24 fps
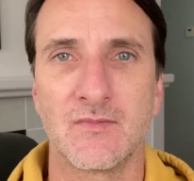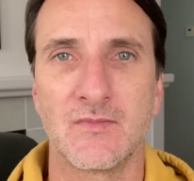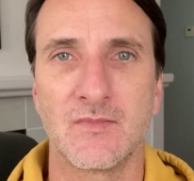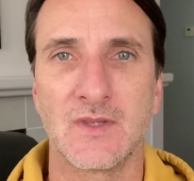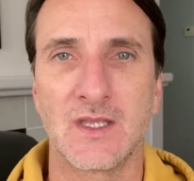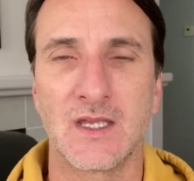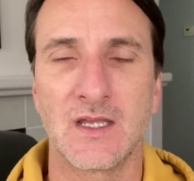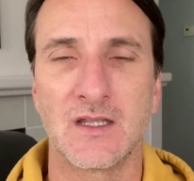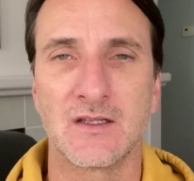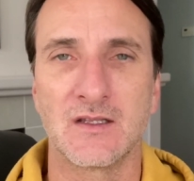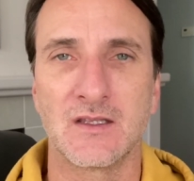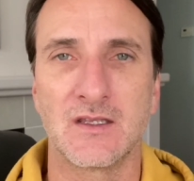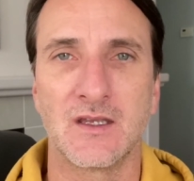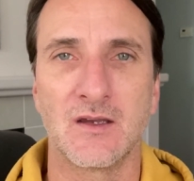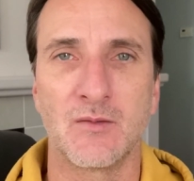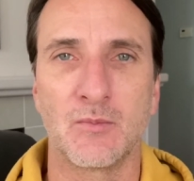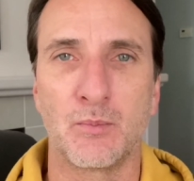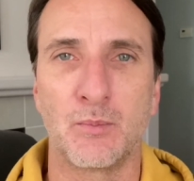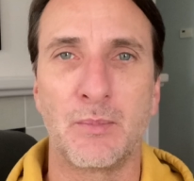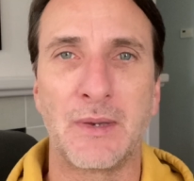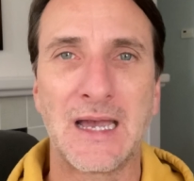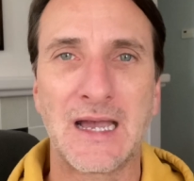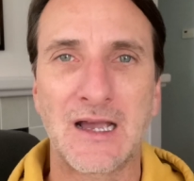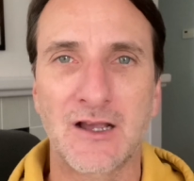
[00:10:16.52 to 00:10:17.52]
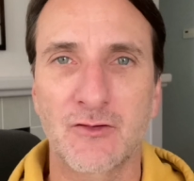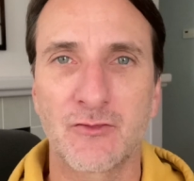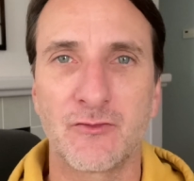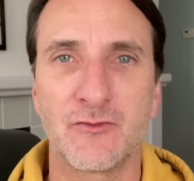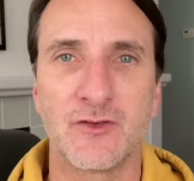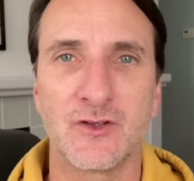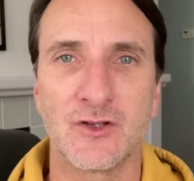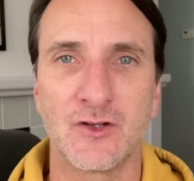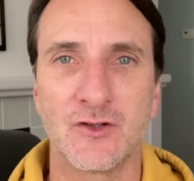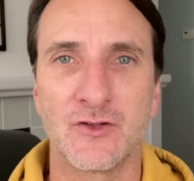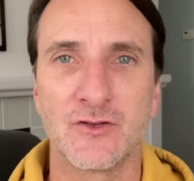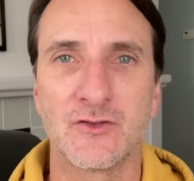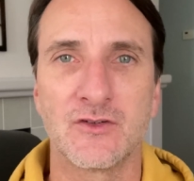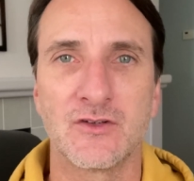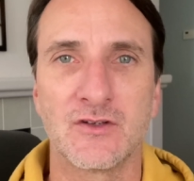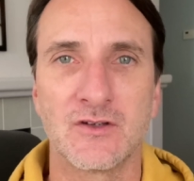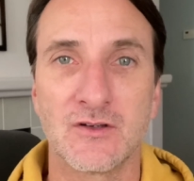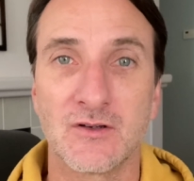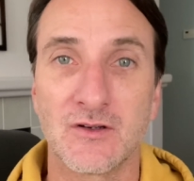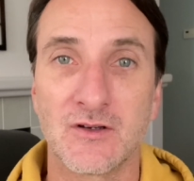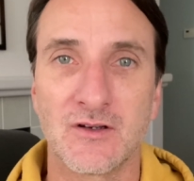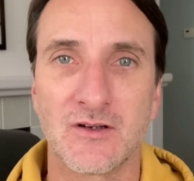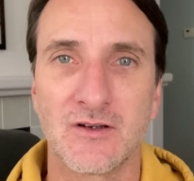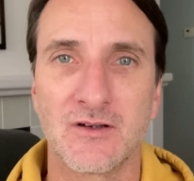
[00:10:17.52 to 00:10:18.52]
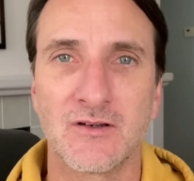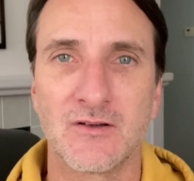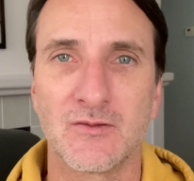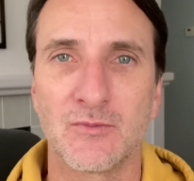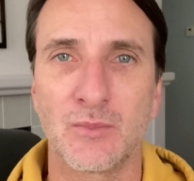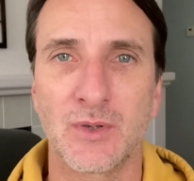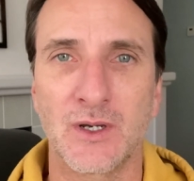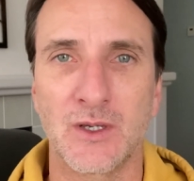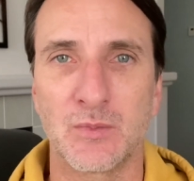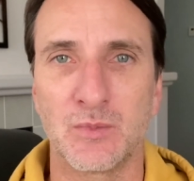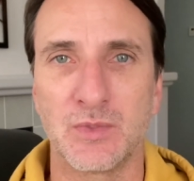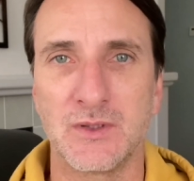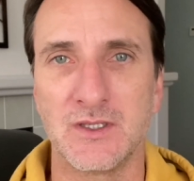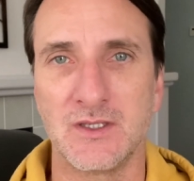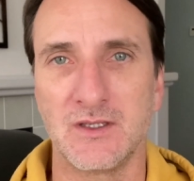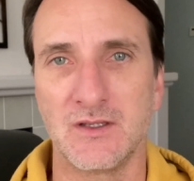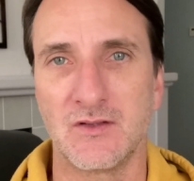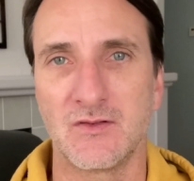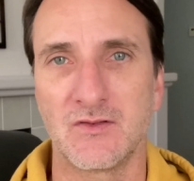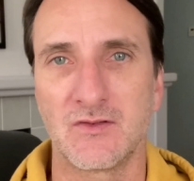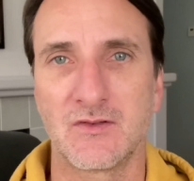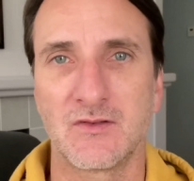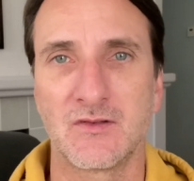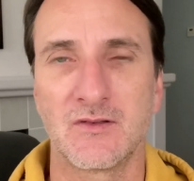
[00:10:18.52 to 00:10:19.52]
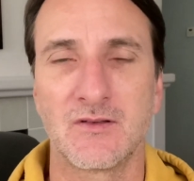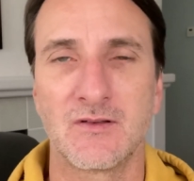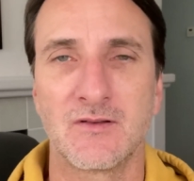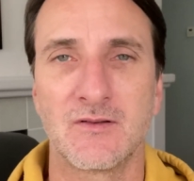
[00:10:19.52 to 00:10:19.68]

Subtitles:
and get backfilled by peace.